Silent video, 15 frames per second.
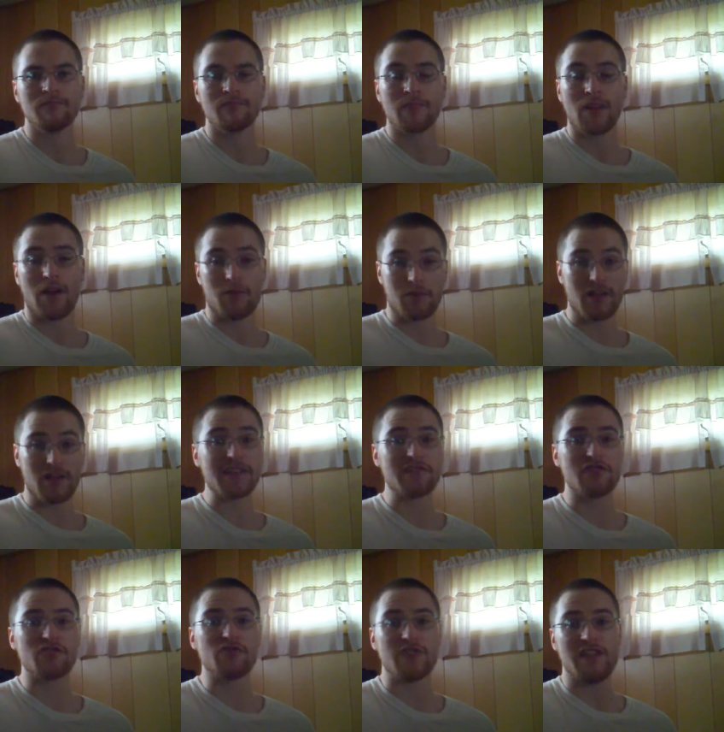I would like to
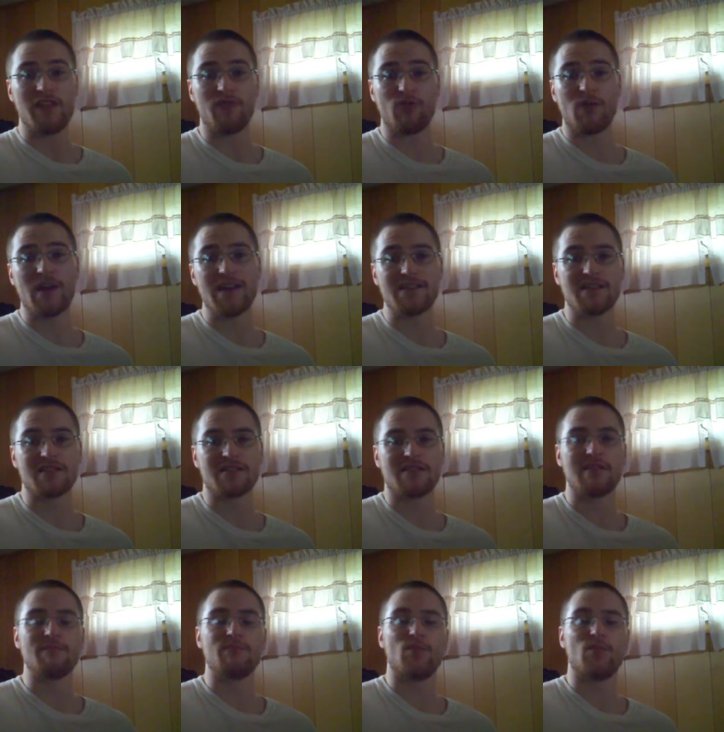do giveaways at
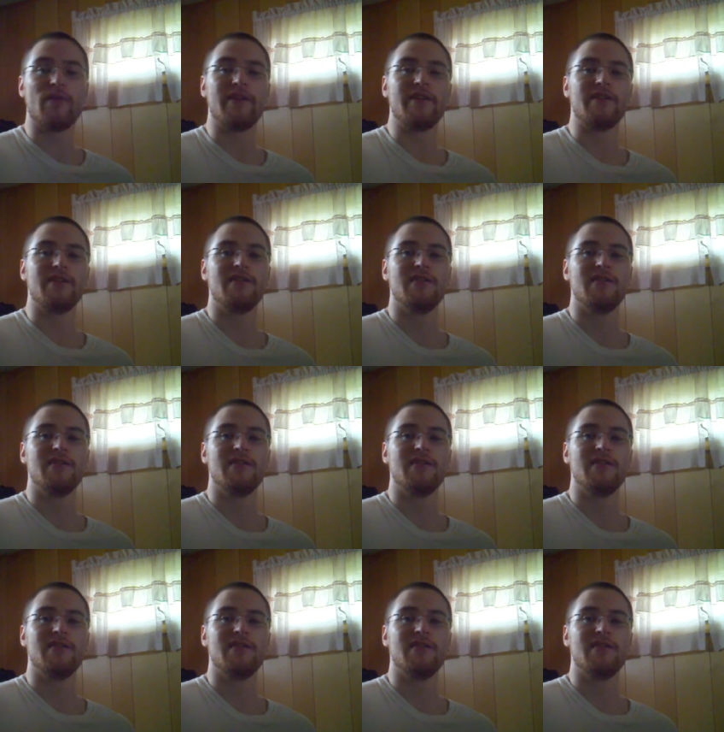some point.